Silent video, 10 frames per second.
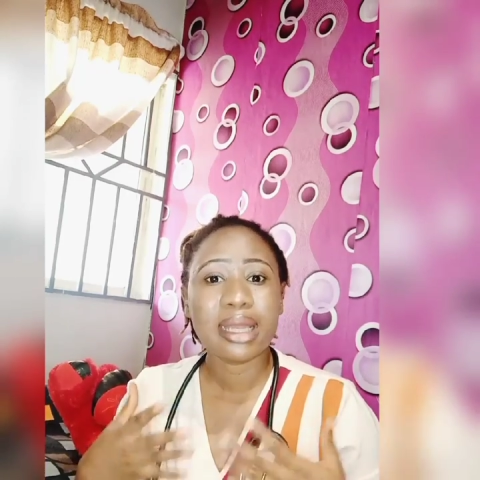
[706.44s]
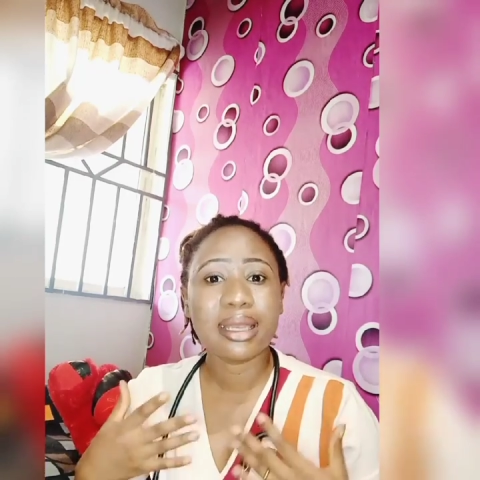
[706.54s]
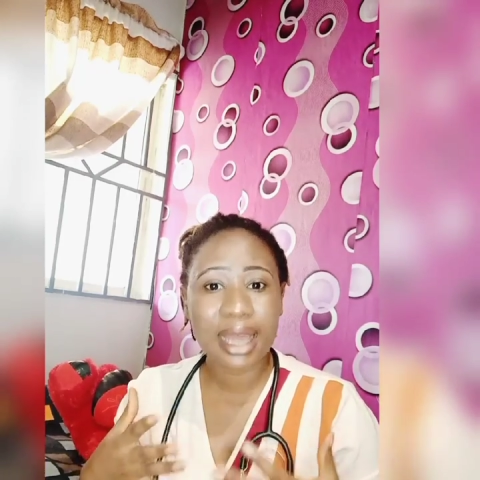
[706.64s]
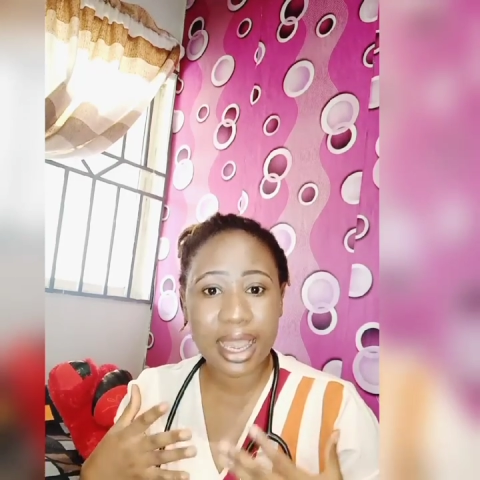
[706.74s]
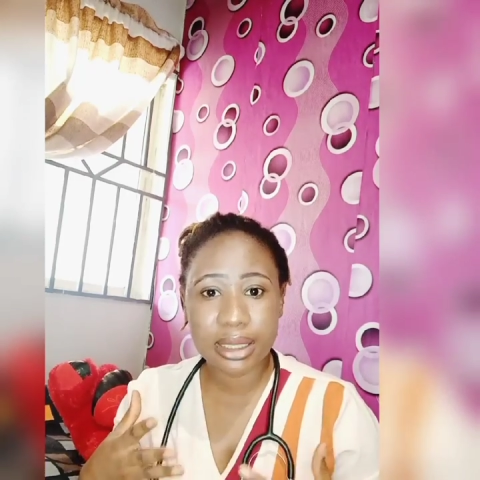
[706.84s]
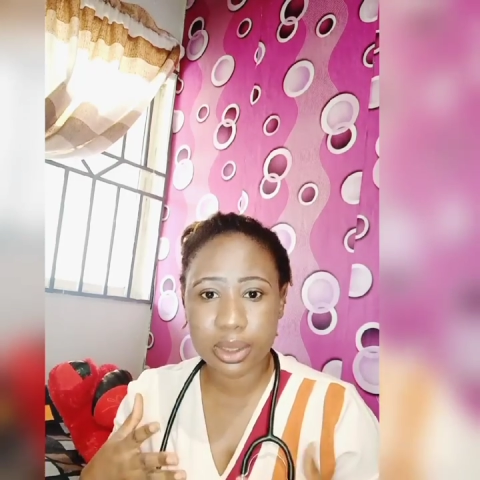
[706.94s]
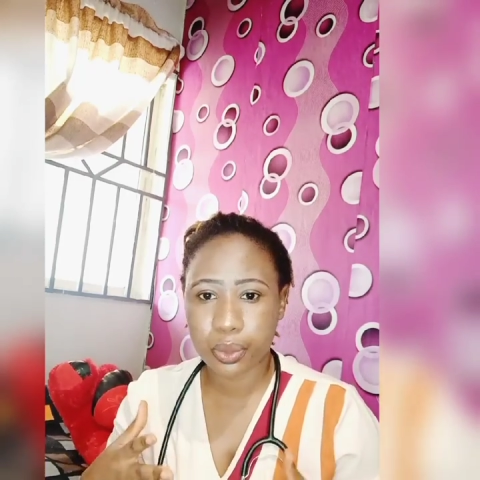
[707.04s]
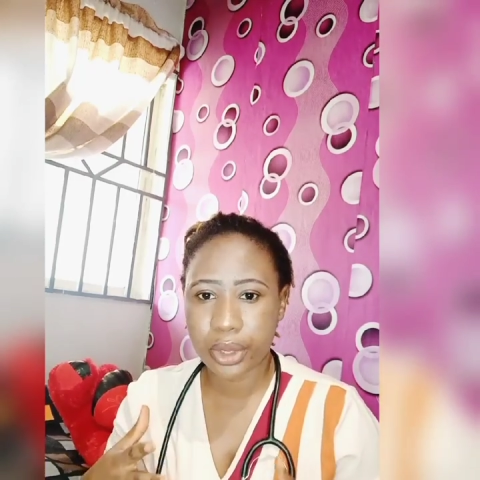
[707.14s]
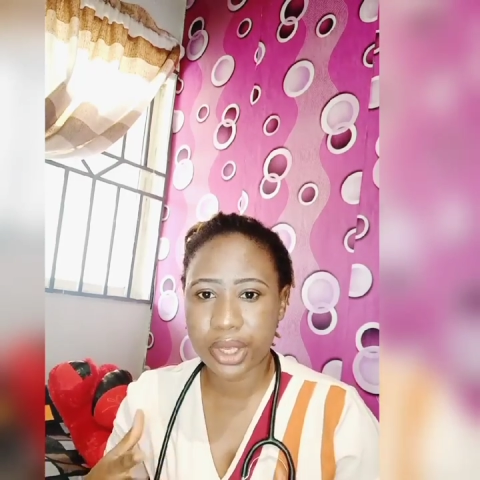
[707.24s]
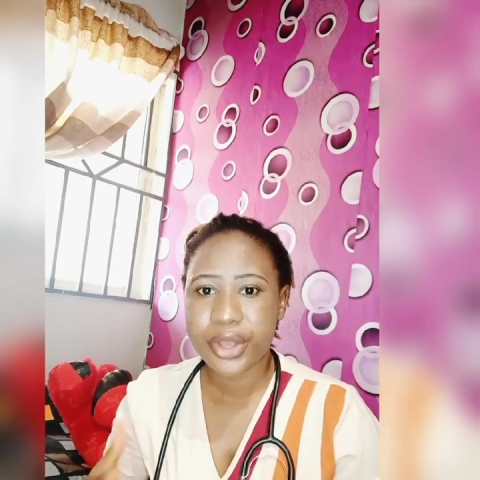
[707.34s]
light
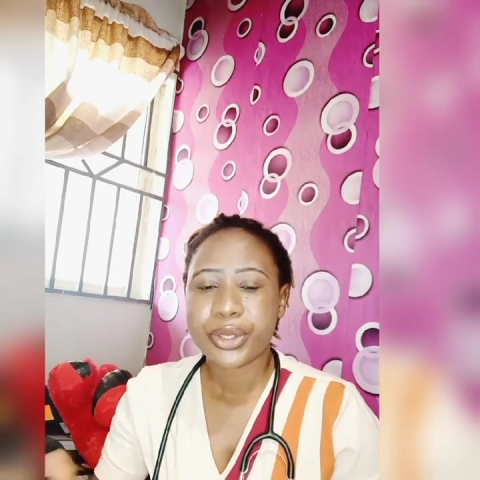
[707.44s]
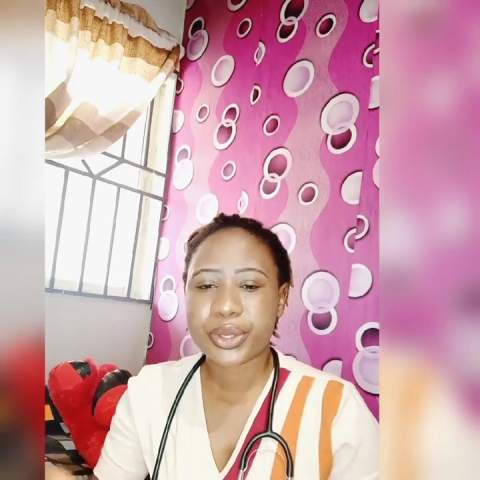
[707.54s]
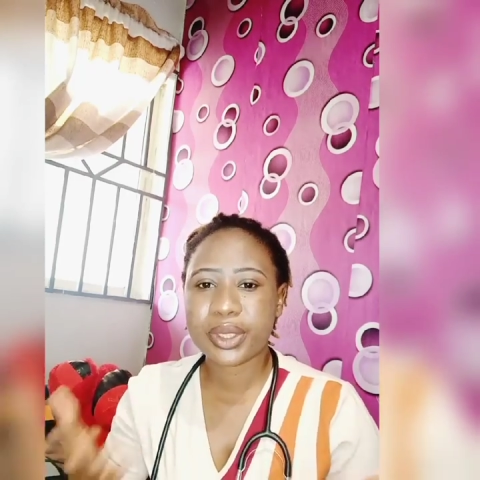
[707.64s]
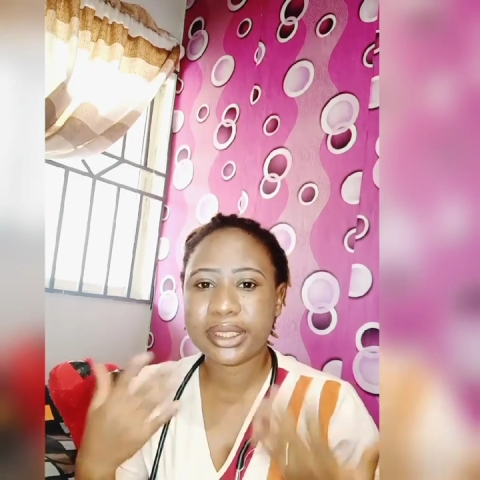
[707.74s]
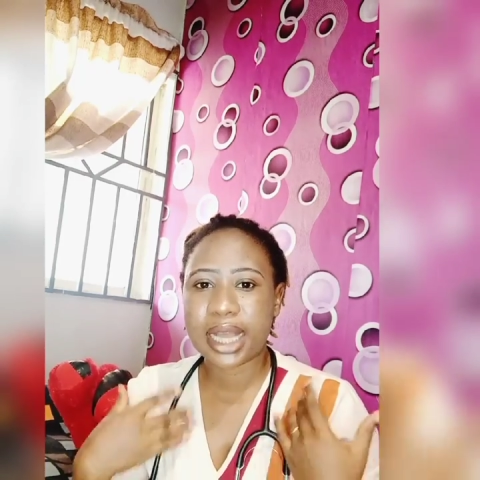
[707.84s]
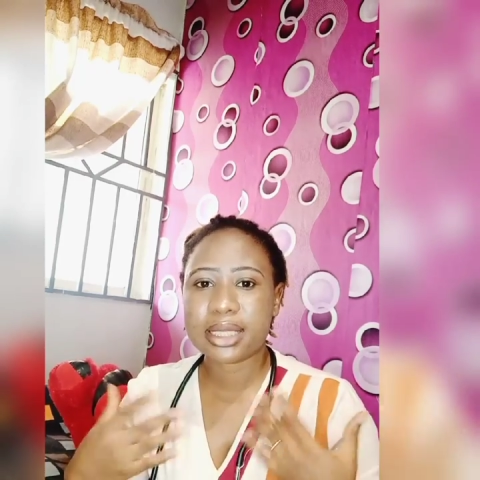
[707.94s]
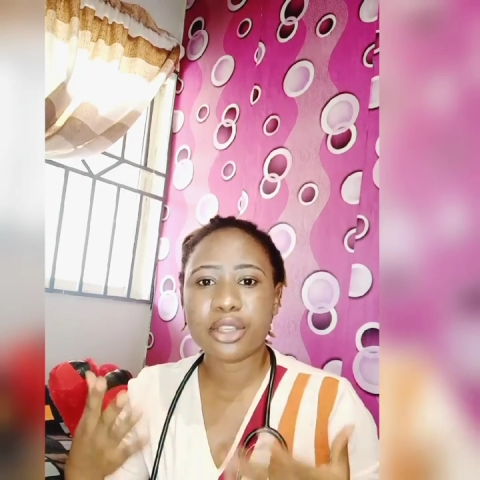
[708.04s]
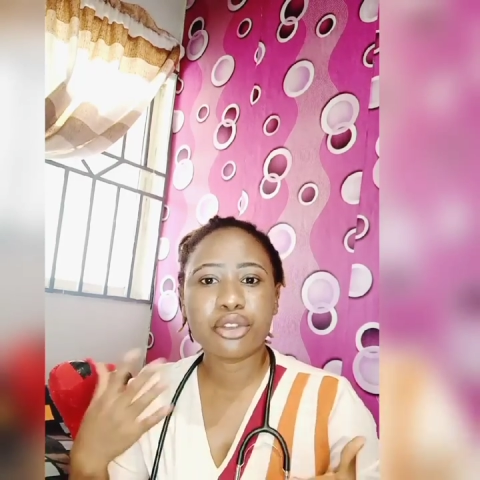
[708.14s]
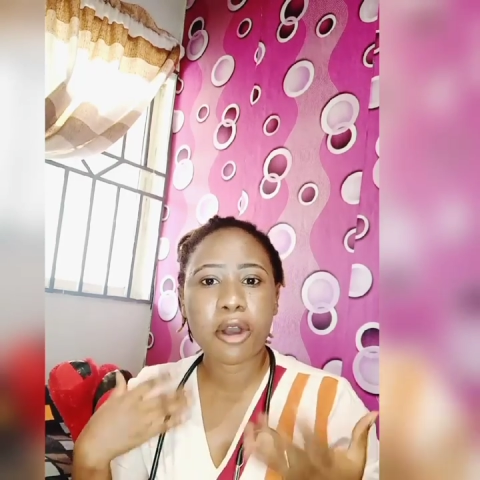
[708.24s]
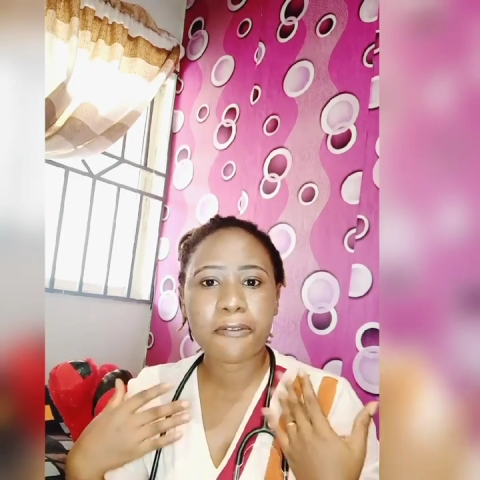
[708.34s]
wear, so that
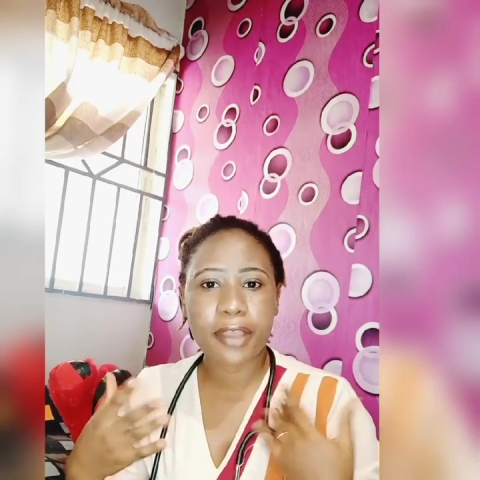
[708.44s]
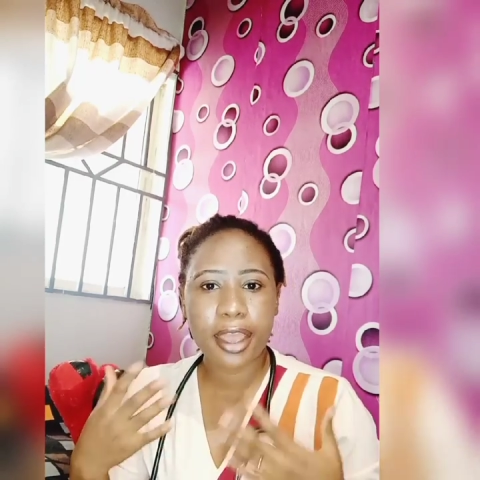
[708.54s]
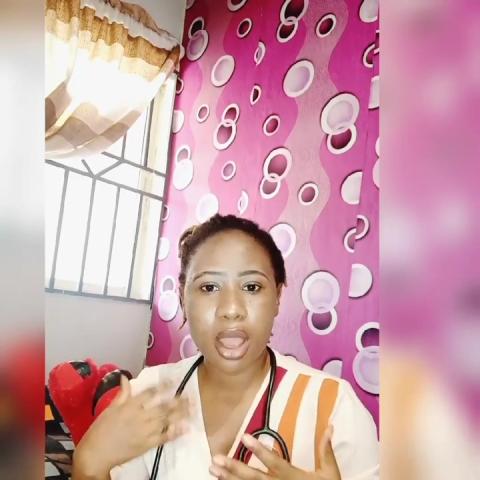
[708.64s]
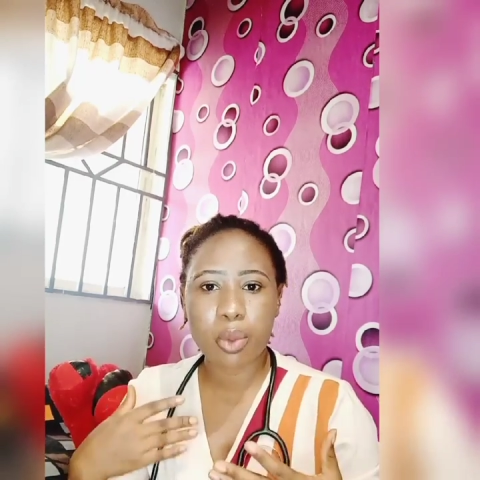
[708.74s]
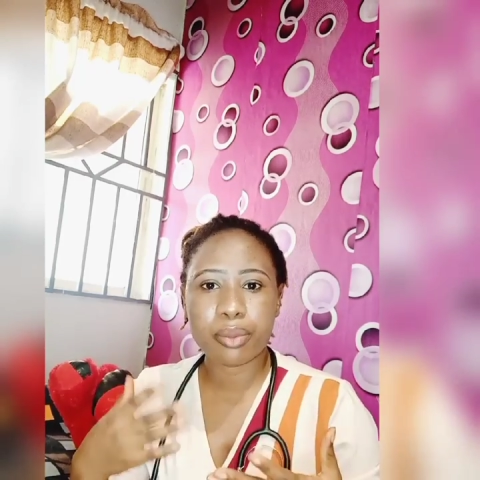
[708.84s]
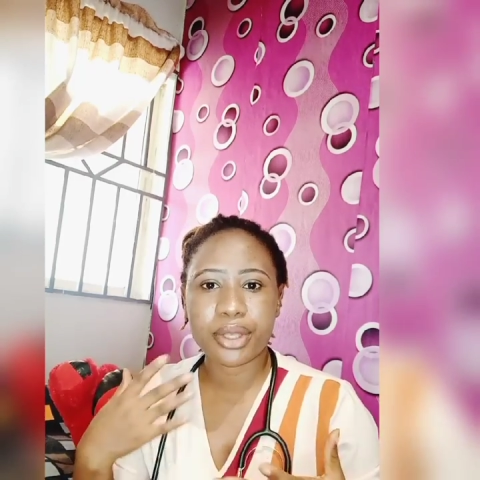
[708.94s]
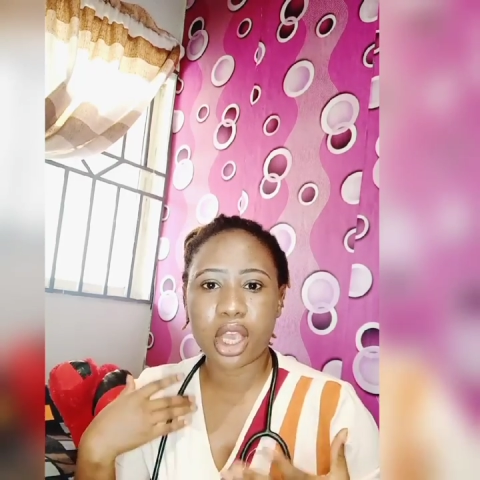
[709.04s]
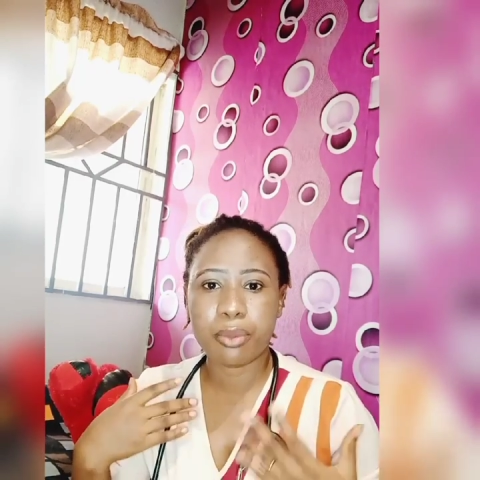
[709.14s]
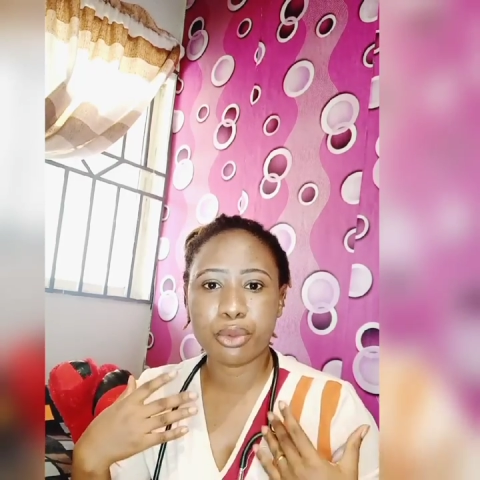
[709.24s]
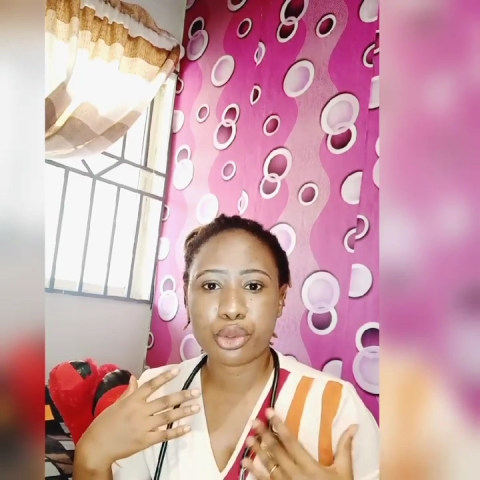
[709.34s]
enough air will
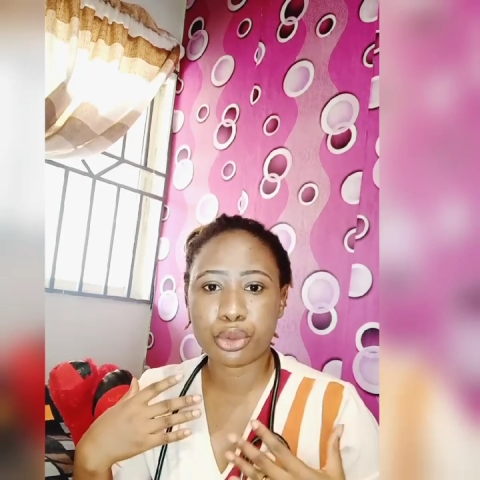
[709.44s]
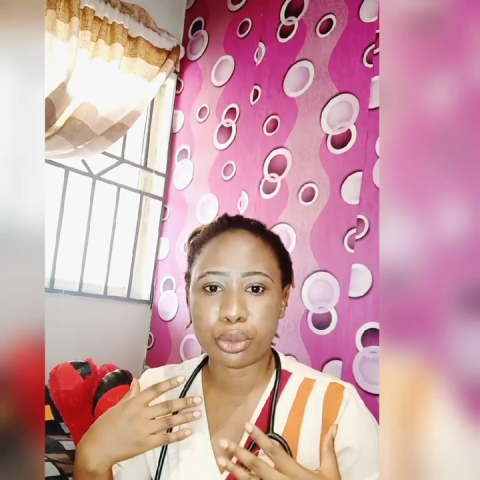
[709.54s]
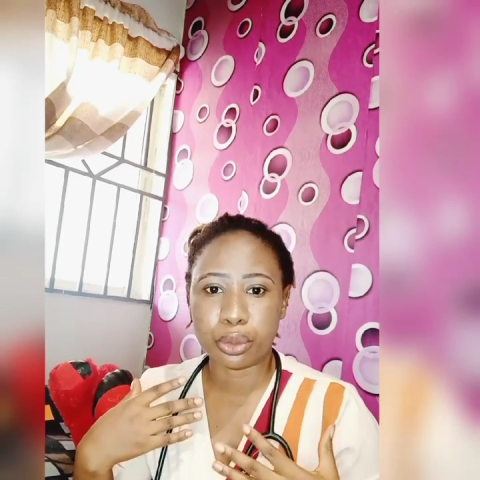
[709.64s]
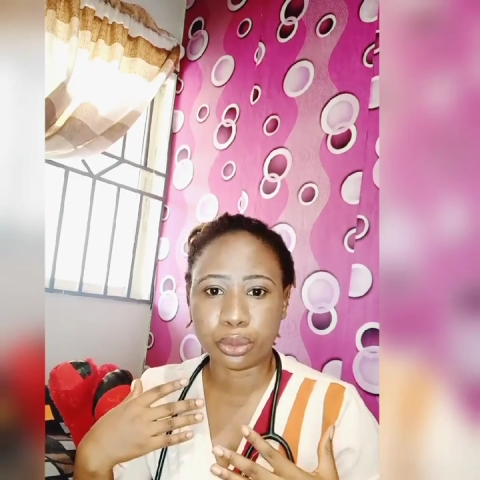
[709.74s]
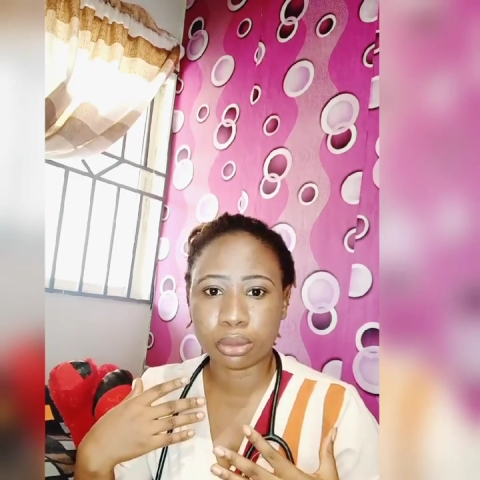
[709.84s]
be able to